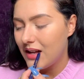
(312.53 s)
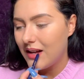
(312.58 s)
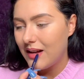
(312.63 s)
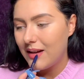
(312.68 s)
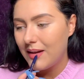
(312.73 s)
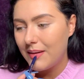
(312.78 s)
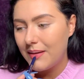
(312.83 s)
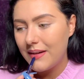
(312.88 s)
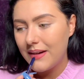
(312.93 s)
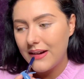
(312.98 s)

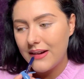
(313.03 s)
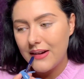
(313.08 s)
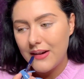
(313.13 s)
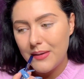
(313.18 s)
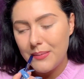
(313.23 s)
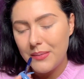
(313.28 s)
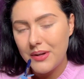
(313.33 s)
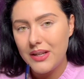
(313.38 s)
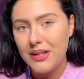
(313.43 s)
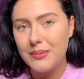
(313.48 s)
Oh my
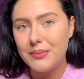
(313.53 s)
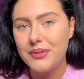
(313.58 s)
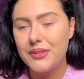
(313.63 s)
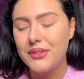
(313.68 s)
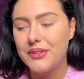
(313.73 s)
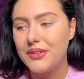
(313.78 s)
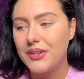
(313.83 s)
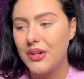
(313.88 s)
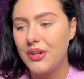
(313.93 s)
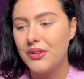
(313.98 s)
god, my lips are
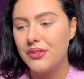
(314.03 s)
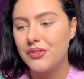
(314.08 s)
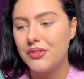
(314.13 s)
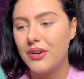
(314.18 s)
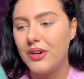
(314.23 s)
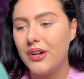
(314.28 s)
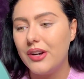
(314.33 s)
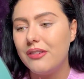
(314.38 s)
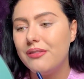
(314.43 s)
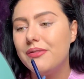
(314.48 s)
so
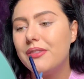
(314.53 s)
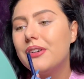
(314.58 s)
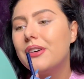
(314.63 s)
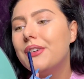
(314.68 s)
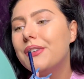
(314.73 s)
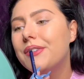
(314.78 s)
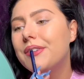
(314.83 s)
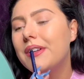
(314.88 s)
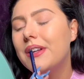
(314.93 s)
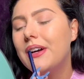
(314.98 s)
dry. I
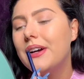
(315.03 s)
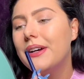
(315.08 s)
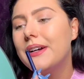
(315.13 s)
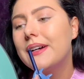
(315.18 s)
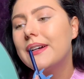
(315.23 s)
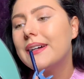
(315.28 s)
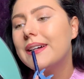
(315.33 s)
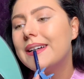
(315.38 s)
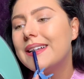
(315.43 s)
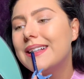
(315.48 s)
forgot to
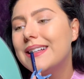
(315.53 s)
like,